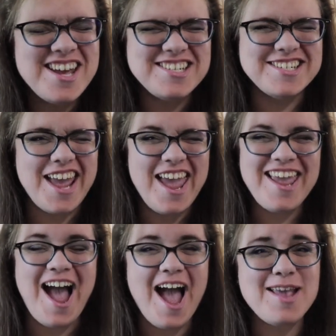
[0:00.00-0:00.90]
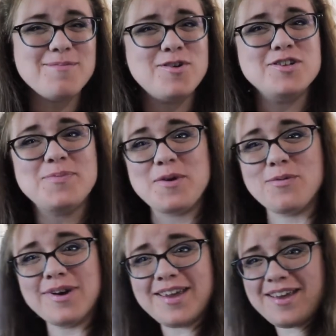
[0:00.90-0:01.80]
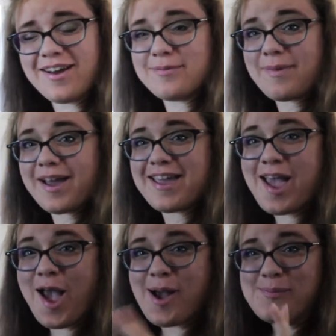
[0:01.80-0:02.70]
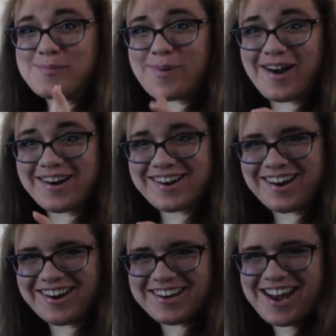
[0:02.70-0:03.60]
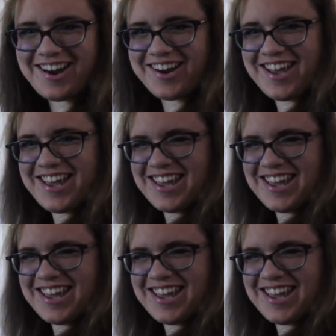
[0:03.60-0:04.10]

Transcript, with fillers: Today I am going to be working on my bar cart area.